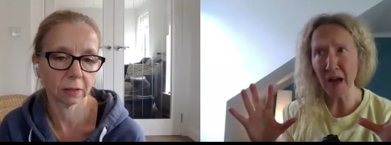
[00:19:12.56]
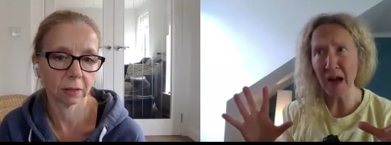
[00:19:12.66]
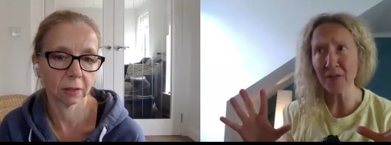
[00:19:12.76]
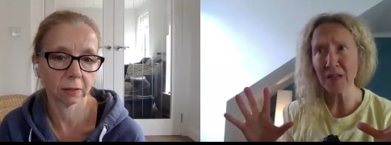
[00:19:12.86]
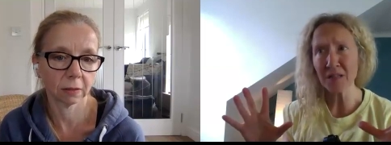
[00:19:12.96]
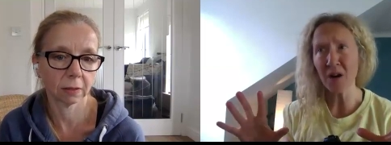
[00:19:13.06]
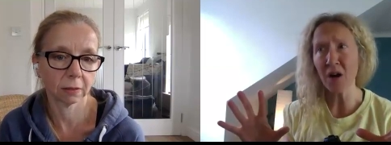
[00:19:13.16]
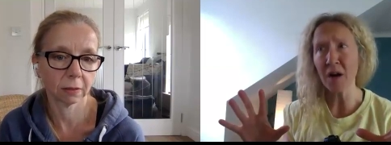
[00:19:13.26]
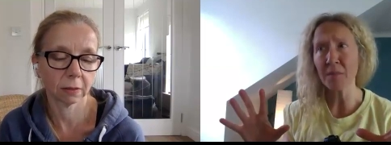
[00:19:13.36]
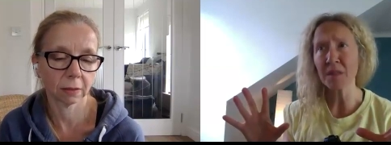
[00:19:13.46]
Speaker 1: having
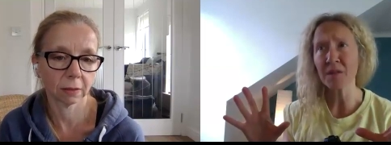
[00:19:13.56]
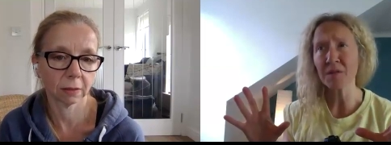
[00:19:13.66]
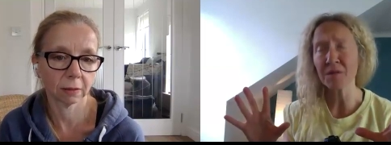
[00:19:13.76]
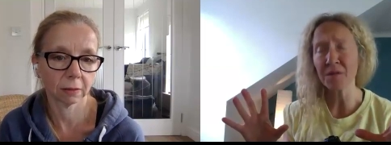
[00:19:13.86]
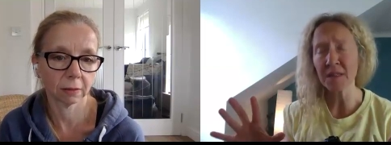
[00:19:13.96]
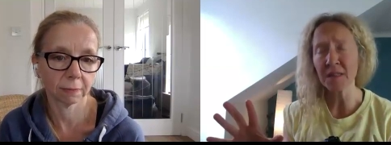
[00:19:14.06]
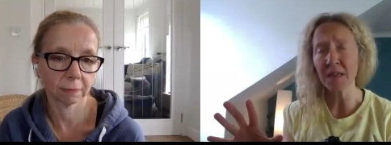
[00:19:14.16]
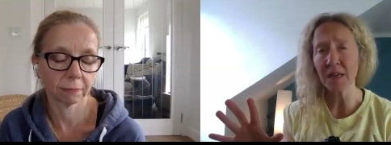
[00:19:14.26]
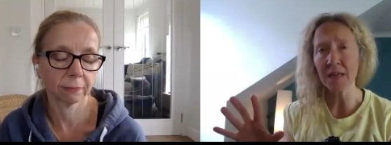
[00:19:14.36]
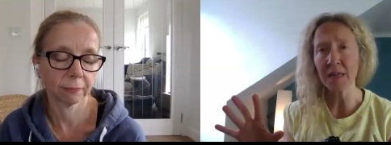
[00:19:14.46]
time to
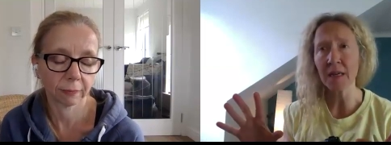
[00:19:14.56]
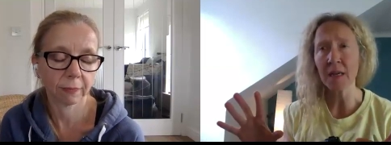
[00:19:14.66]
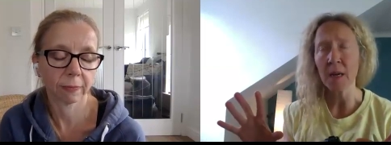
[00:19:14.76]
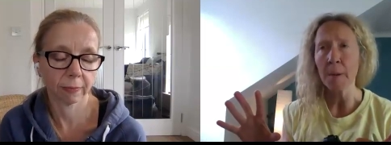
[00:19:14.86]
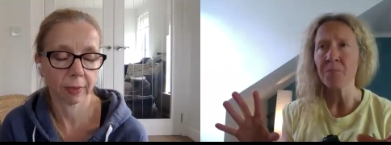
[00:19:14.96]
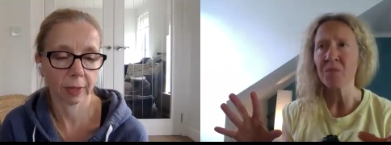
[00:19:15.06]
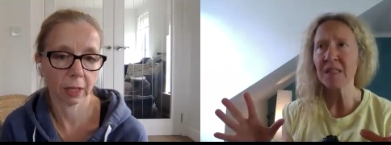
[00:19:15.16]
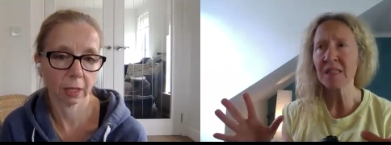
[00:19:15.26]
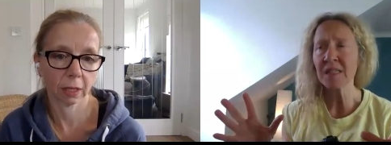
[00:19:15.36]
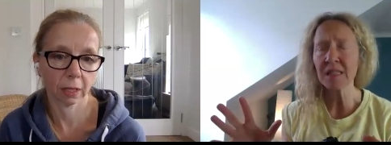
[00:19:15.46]
physically
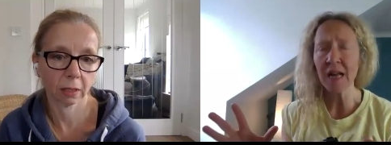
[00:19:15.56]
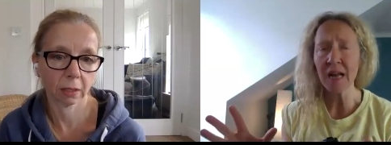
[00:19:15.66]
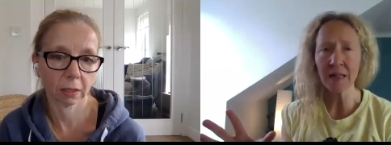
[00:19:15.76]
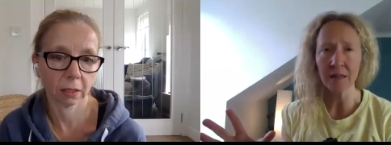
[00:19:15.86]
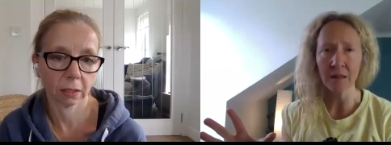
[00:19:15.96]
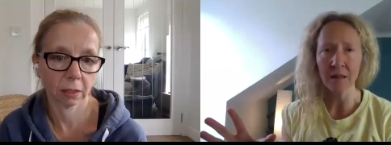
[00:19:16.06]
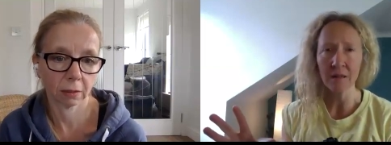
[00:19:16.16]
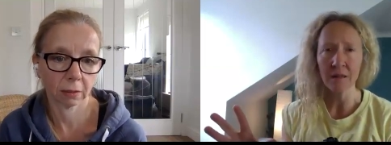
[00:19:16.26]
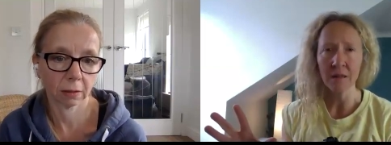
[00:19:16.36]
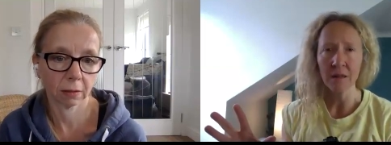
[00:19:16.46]
settle,
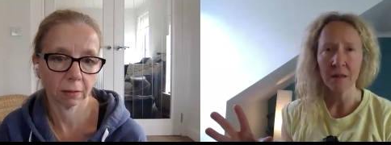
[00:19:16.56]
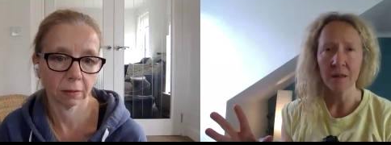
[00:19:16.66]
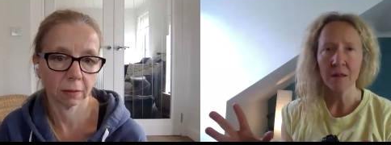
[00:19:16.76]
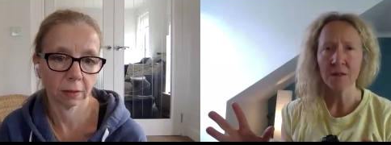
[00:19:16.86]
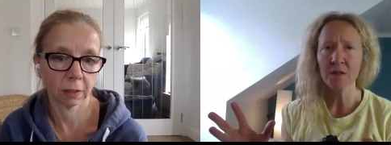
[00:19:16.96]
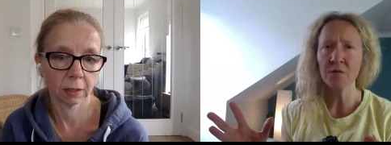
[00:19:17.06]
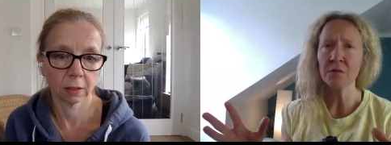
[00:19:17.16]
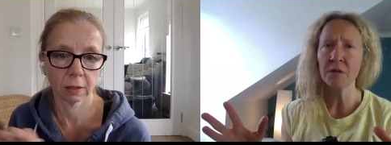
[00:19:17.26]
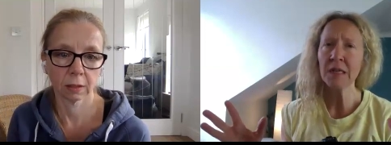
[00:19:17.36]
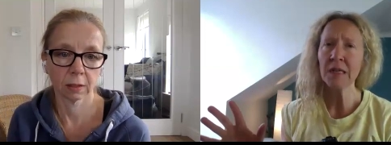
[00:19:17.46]
to
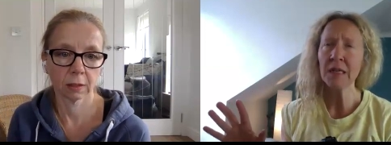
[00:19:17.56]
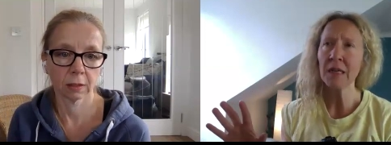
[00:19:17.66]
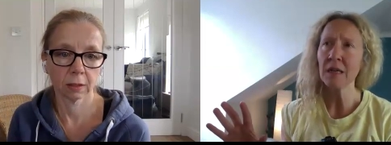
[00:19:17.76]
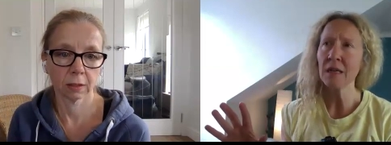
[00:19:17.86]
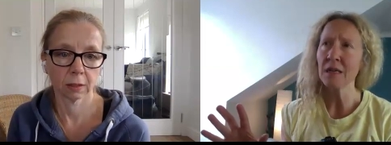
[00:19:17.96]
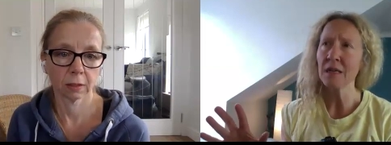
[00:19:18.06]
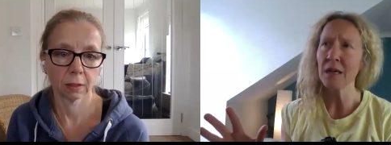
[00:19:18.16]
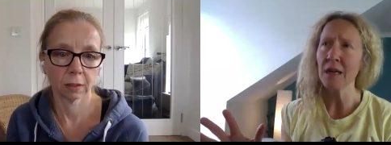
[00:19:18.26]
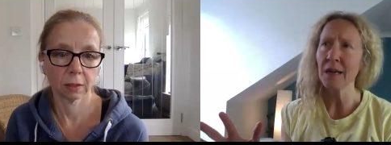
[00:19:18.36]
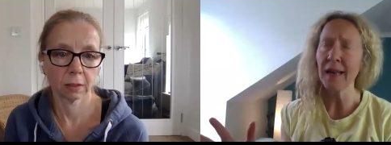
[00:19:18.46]
really
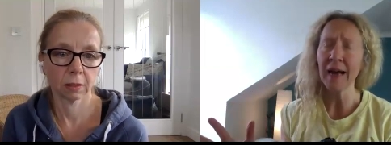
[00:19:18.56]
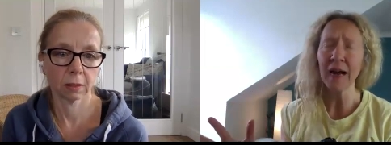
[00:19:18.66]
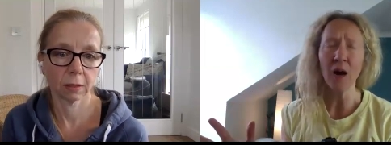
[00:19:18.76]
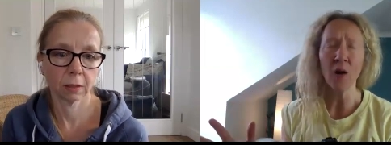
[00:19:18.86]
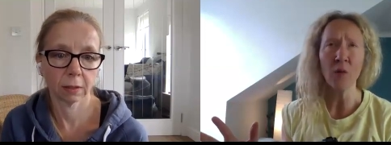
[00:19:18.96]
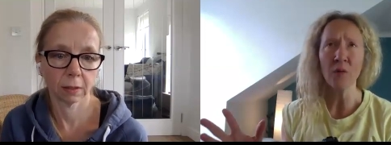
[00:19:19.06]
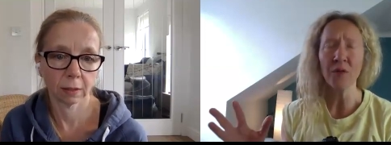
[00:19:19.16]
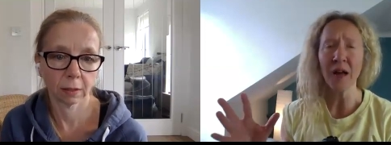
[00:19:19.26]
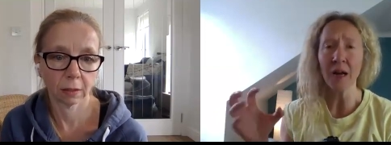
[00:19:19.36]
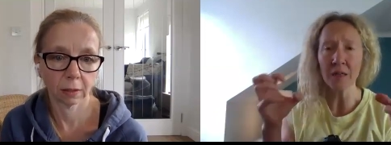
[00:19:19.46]
allow
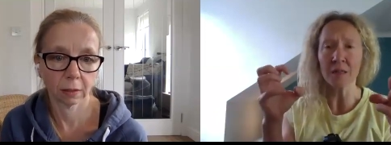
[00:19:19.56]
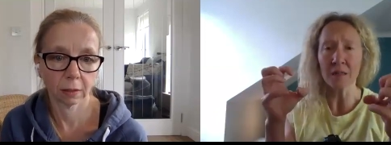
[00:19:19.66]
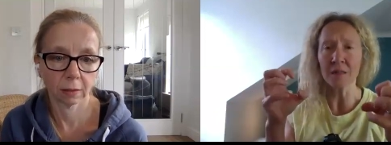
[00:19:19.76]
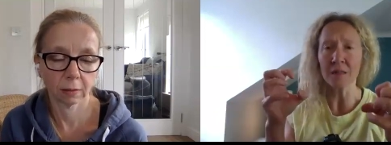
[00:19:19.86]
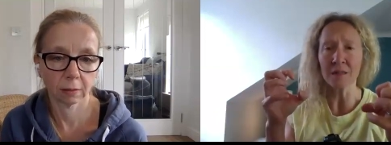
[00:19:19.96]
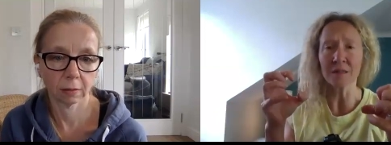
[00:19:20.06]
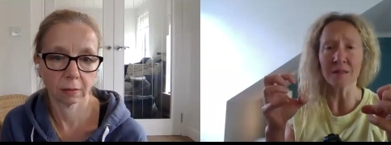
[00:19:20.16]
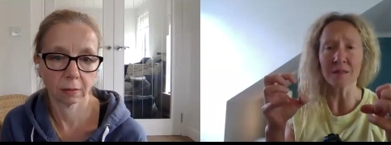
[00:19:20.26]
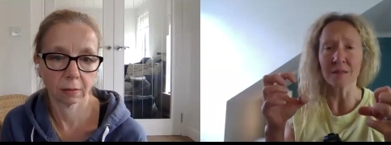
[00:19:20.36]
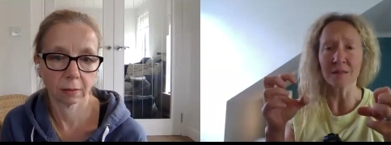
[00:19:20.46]
that,
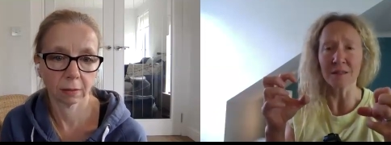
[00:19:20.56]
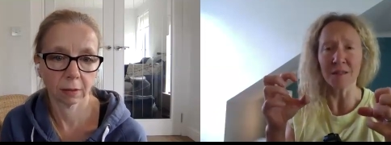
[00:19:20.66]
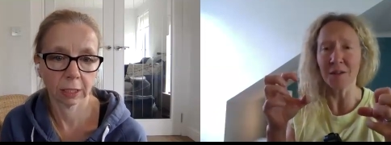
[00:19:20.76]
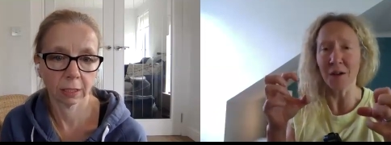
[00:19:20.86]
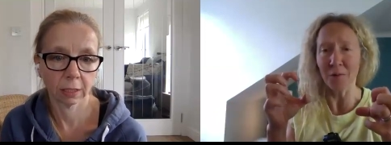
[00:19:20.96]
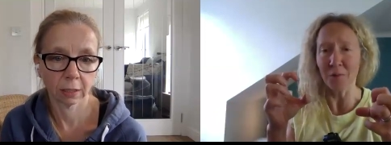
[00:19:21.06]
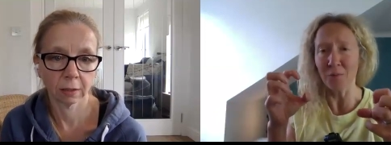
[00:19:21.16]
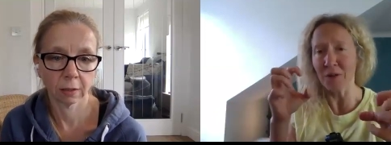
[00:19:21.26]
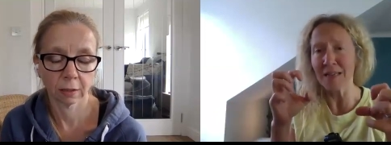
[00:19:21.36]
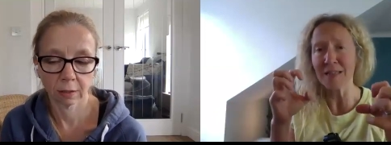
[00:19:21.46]
you know,
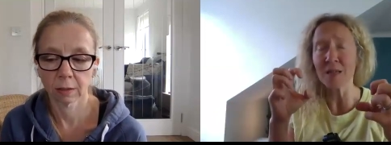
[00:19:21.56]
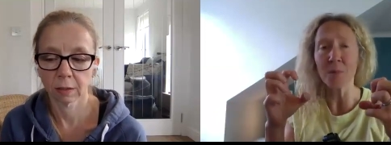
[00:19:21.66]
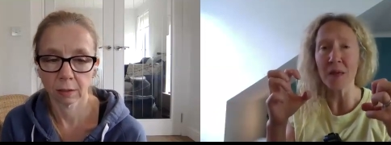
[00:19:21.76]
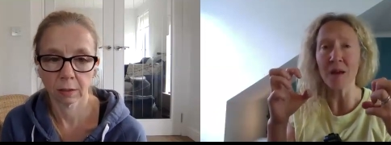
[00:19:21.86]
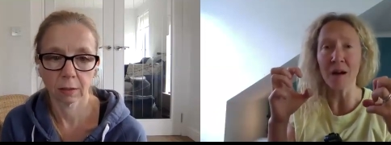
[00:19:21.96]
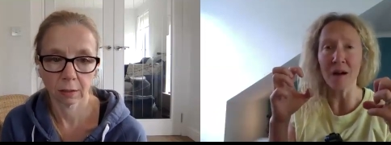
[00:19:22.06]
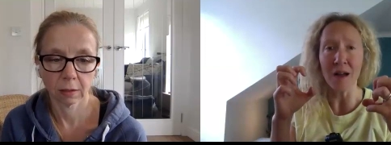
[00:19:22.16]
what it is to be